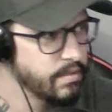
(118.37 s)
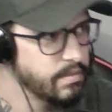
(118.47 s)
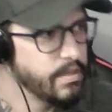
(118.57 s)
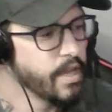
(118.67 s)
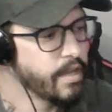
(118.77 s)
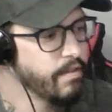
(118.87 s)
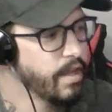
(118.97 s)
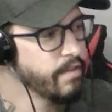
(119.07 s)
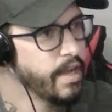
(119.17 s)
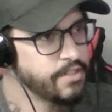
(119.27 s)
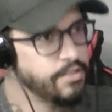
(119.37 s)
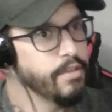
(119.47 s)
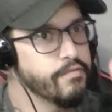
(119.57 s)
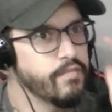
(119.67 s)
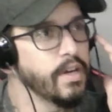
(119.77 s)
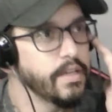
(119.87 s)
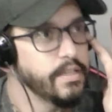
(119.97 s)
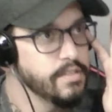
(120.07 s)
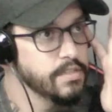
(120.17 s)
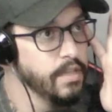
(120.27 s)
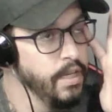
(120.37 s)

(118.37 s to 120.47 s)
Yeah, I actually find,